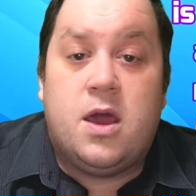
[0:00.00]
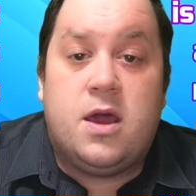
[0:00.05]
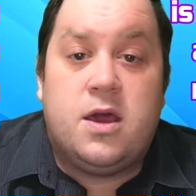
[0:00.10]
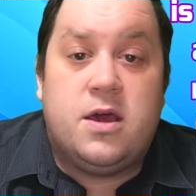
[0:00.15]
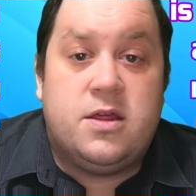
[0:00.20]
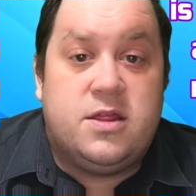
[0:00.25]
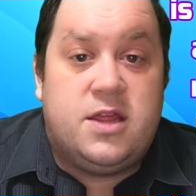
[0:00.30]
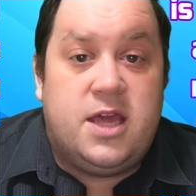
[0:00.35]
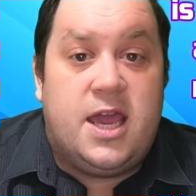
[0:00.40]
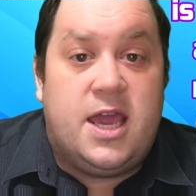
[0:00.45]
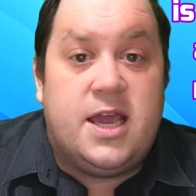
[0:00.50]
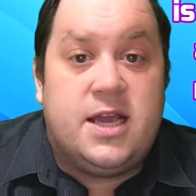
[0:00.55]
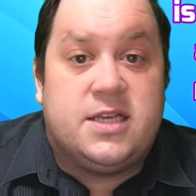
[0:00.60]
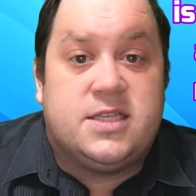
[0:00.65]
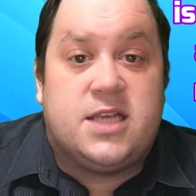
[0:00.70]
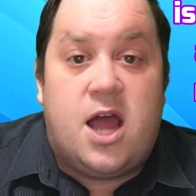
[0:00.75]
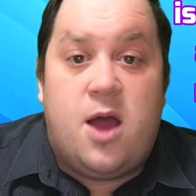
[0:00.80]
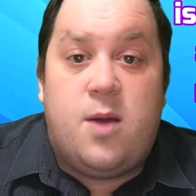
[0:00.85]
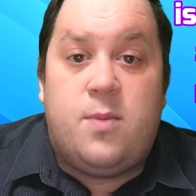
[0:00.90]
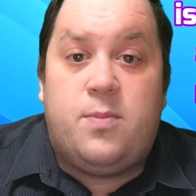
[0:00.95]
The
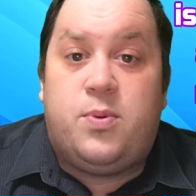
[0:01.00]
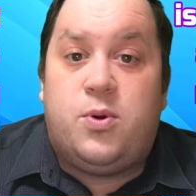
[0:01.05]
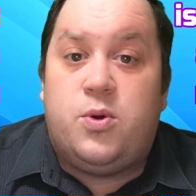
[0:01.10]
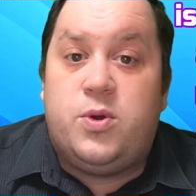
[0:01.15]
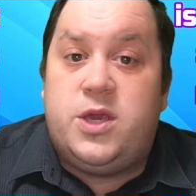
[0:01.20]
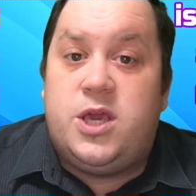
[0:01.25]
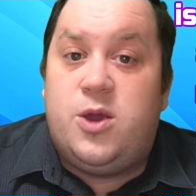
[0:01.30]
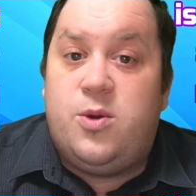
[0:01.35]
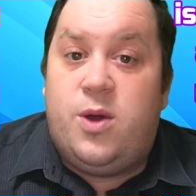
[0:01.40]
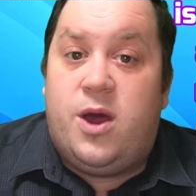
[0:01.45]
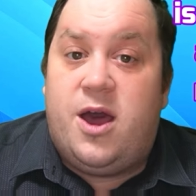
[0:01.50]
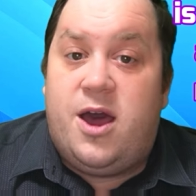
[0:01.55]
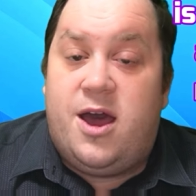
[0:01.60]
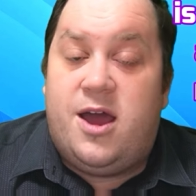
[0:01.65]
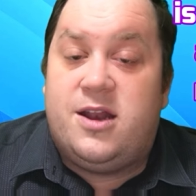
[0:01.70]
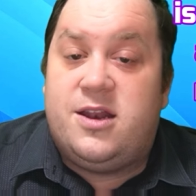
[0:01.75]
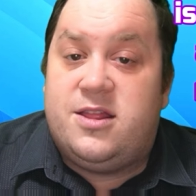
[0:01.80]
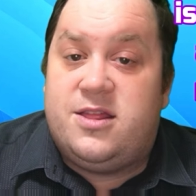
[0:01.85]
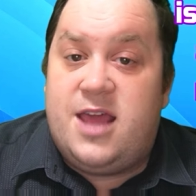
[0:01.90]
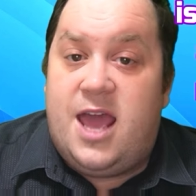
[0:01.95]
example you
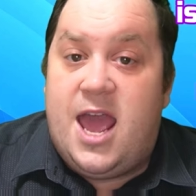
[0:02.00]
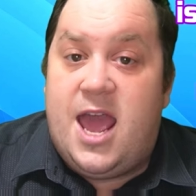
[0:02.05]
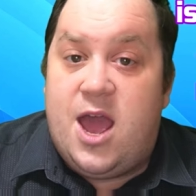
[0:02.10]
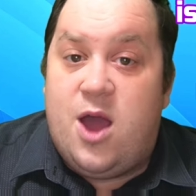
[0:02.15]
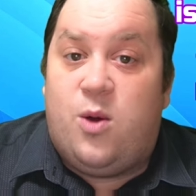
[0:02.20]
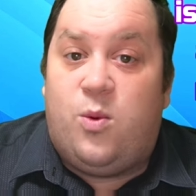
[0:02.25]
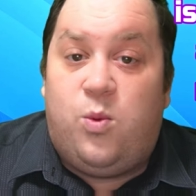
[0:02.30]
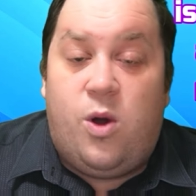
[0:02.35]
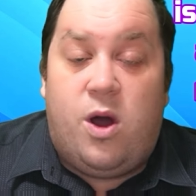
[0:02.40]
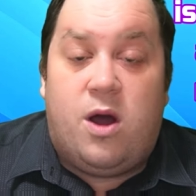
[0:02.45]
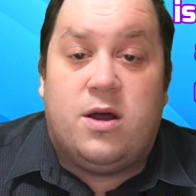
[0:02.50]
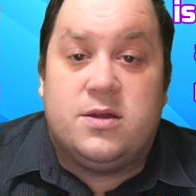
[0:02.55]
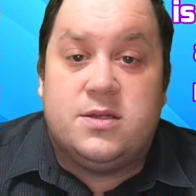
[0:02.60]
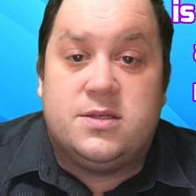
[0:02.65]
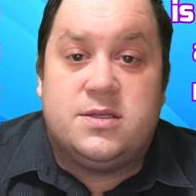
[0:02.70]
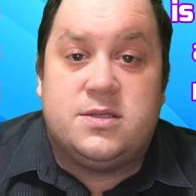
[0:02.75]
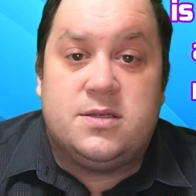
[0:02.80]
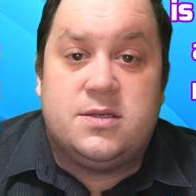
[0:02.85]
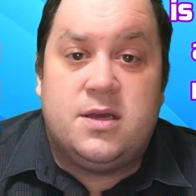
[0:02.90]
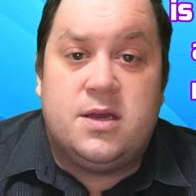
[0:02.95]
heard there
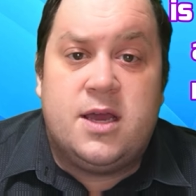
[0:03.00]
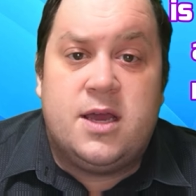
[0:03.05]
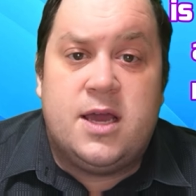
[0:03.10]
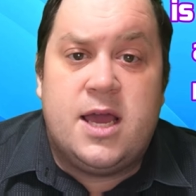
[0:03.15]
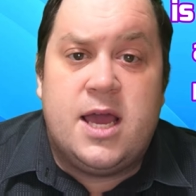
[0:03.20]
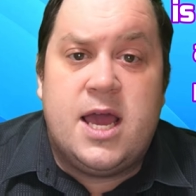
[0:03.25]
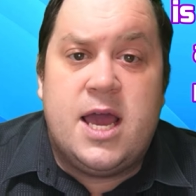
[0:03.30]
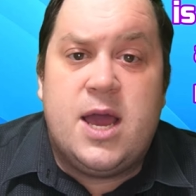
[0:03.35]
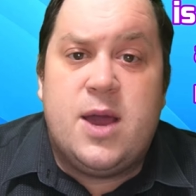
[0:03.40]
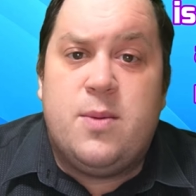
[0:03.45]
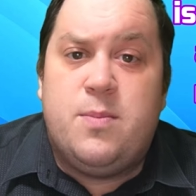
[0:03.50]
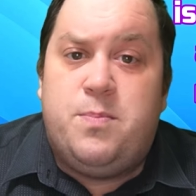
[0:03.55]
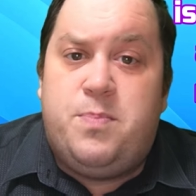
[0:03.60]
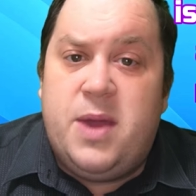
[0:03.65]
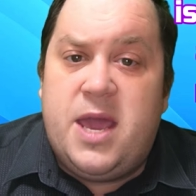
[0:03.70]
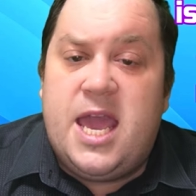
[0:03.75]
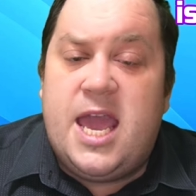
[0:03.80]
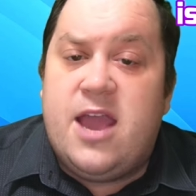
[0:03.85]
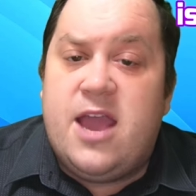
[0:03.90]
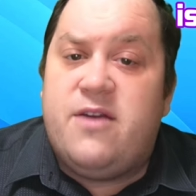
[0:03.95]
was,
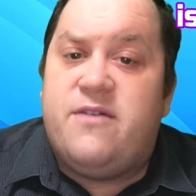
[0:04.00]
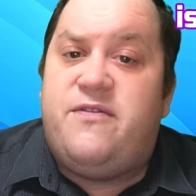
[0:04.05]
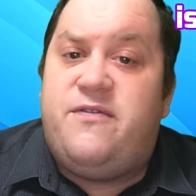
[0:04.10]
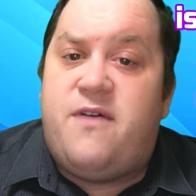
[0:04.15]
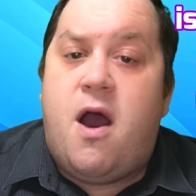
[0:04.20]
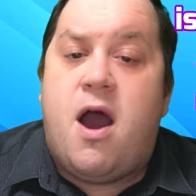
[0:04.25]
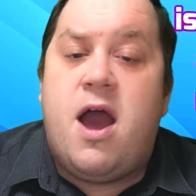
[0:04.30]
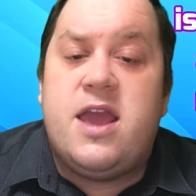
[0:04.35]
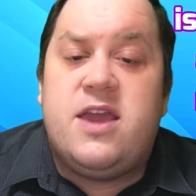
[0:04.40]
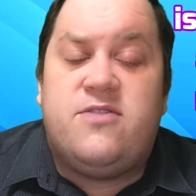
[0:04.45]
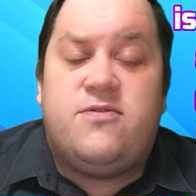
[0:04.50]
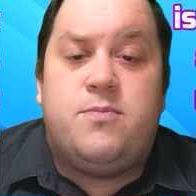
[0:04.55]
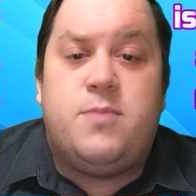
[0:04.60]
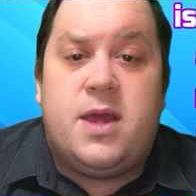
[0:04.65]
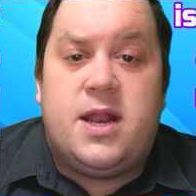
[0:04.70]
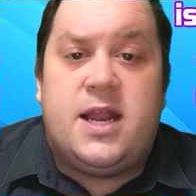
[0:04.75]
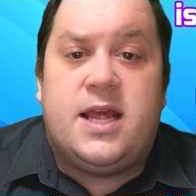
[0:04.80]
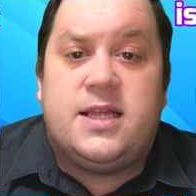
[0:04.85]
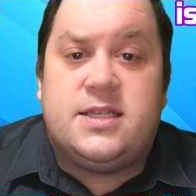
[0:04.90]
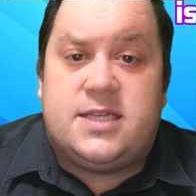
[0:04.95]
being 5
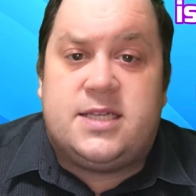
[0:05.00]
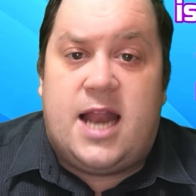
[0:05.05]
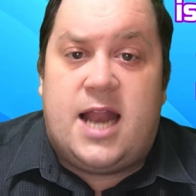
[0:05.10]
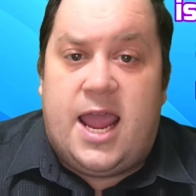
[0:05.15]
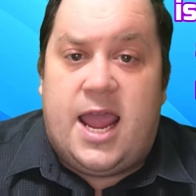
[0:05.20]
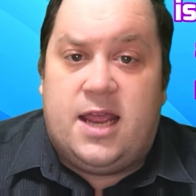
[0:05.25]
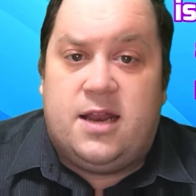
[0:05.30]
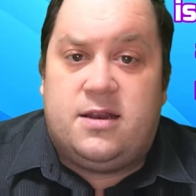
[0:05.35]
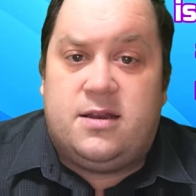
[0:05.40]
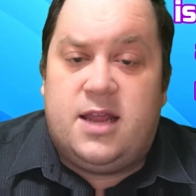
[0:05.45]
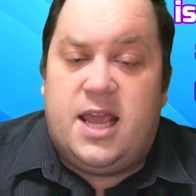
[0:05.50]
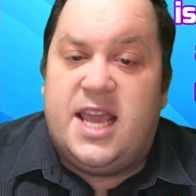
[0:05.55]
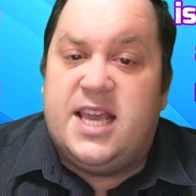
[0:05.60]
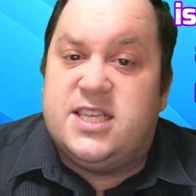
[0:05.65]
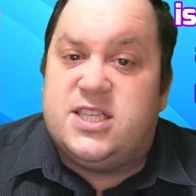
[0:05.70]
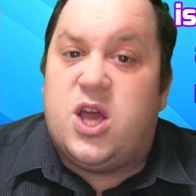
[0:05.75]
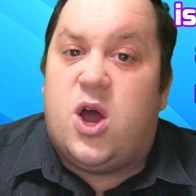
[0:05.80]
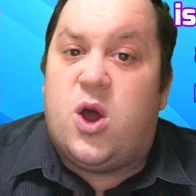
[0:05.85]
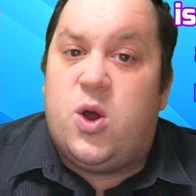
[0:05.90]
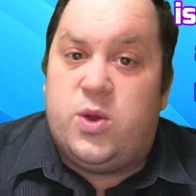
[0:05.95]
minutes late is
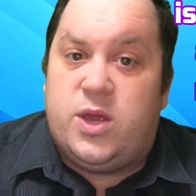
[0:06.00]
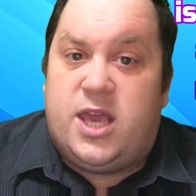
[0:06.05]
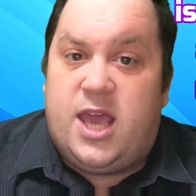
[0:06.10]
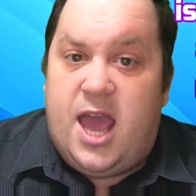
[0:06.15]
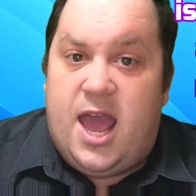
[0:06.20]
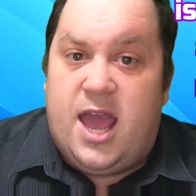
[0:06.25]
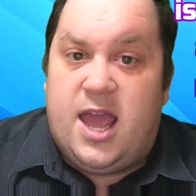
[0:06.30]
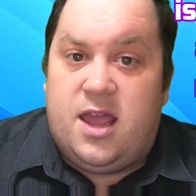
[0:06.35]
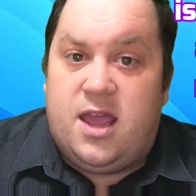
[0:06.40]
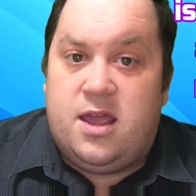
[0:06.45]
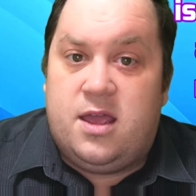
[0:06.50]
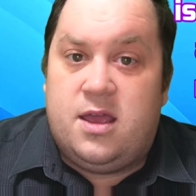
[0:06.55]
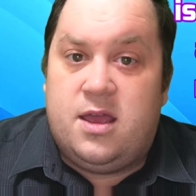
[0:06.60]
okay,